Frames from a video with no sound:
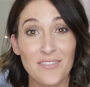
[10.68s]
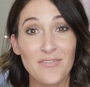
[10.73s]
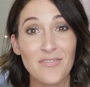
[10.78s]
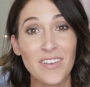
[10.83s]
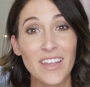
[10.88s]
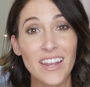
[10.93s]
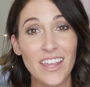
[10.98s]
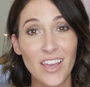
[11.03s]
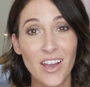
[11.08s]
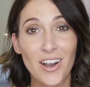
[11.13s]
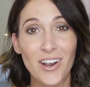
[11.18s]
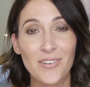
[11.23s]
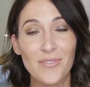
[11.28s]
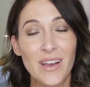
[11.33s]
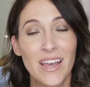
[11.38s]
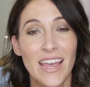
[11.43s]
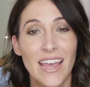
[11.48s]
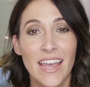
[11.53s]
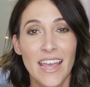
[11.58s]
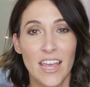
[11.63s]

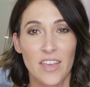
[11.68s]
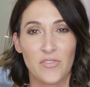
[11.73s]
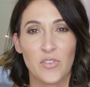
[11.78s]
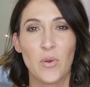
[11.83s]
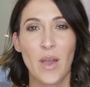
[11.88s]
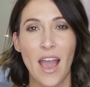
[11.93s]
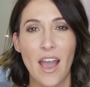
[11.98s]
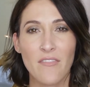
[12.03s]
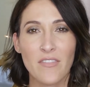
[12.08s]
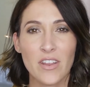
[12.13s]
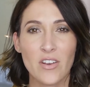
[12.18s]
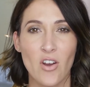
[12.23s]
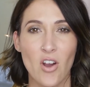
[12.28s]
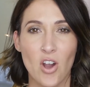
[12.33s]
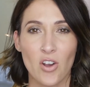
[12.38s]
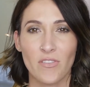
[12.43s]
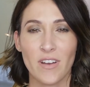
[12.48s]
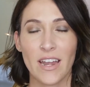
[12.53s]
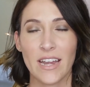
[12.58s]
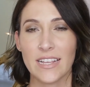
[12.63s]
video. If you haven't
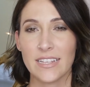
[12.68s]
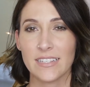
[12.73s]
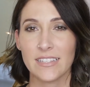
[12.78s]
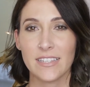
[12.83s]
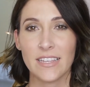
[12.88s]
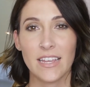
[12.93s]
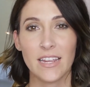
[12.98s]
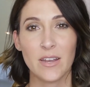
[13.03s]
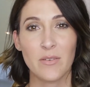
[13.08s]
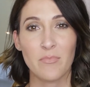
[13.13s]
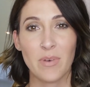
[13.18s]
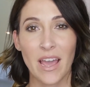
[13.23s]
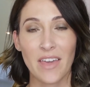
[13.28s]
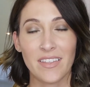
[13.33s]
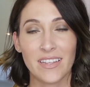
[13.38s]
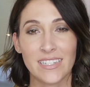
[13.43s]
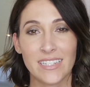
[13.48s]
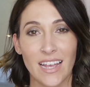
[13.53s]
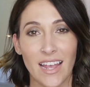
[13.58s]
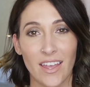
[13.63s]
already seen by
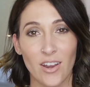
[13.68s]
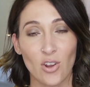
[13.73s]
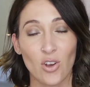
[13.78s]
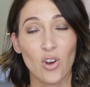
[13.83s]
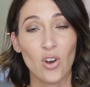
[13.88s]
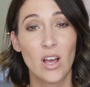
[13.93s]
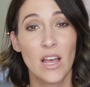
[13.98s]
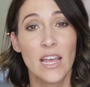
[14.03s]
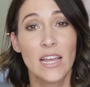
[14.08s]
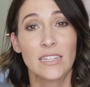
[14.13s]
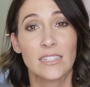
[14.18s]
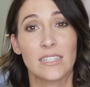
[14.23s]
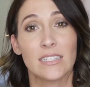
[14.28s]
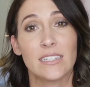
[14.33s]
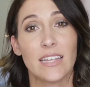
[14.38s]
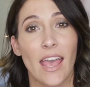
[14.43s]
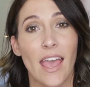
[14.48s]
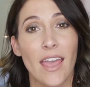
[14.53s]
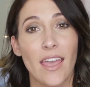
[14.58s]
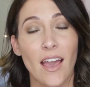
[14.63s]
the title,
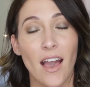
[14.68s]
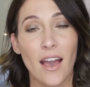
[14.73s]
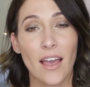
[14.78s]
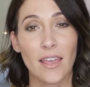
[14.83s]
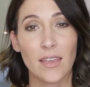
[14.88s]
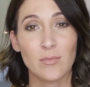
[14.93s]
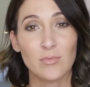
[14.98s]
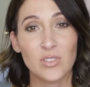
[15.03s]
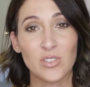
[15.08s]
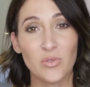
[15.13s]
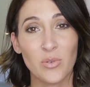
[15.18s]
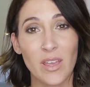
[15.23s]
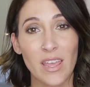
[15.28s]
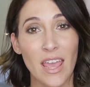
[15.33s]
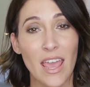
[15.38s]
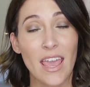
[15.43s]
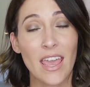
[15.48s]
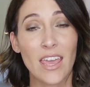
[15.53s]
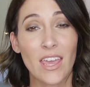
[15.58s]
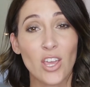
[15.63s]
today I am
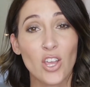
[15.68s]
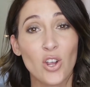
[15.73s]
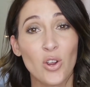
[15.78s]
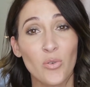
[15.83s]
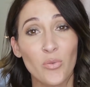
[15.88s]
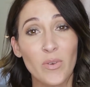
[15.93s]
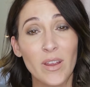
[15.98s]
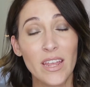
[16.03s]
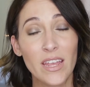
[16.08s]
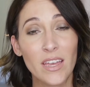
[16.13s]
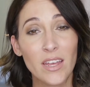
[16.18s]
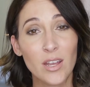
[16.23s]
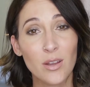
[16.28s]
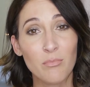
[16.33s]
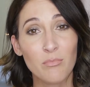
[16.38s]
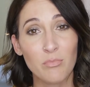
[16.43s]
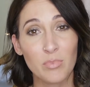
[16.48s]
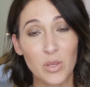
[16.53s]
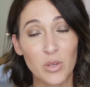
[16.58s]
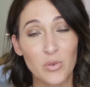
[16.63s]
doing a
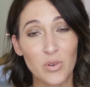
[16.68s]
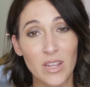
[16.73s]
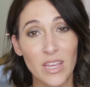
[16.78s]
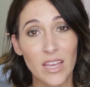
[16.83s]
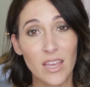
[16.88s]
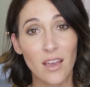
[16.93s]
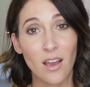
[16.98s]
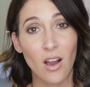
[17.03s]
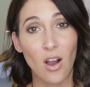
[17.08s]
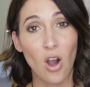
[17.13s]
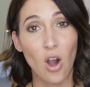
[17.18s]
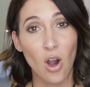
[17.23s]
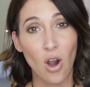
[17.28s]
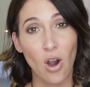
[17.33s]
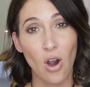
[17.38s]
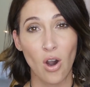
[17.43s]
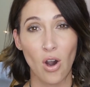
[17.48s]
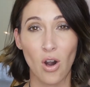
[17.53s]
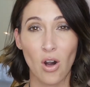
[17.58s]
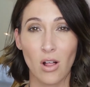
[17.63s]
Korean beauty
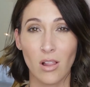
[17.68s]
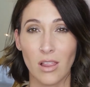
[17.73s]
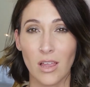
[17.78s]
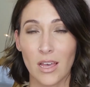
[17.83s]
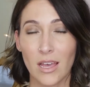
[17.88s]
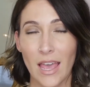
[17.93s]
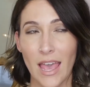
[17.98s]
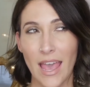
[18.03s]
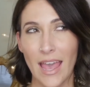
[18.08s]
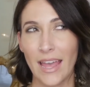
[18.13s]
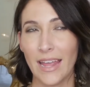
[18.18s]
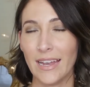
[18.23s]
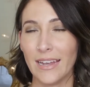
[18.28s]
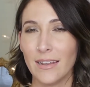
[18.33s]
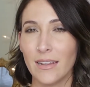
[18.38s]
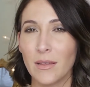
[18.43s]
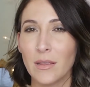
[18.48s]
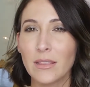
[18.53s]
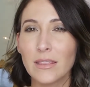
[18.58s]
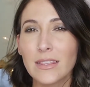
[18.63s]
haul
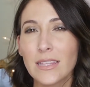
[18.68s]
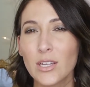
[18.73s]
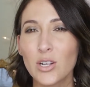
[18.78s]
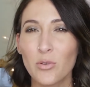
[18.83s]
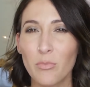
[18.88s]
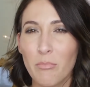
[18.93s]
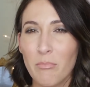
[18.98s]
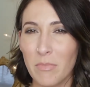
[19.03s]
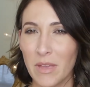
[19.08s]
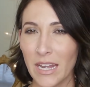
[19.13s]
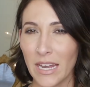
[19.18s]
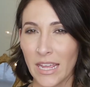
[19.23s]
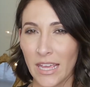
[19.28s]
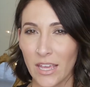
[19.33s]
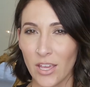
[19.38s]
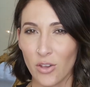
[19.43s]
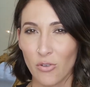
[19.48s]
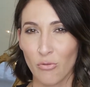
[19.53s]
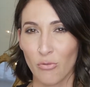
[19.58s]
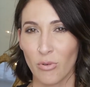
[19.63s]
and little
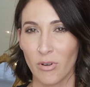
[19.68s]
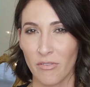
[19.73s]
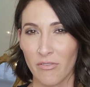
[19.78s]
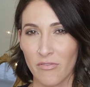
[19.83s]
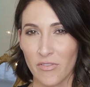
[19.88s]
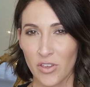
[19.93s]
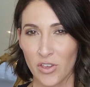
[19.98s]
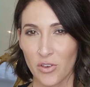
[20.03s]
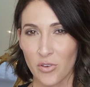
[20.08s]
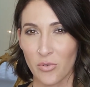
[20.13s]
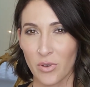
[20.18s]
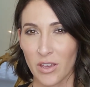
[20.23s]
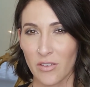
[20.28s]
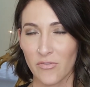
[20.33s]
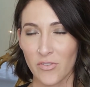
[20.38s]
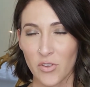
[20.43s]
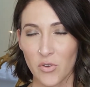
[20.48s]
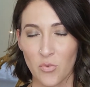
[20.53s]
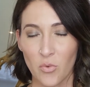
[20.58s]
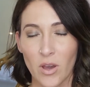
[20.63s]
mini review,
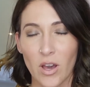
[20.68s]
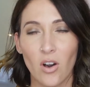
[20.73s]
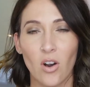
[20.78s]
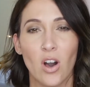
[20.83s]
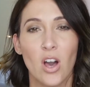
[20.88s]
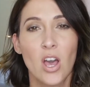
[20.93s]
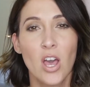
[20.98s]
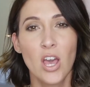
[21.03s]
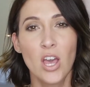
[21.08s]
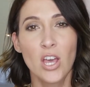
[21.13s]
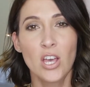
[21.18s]
if you will.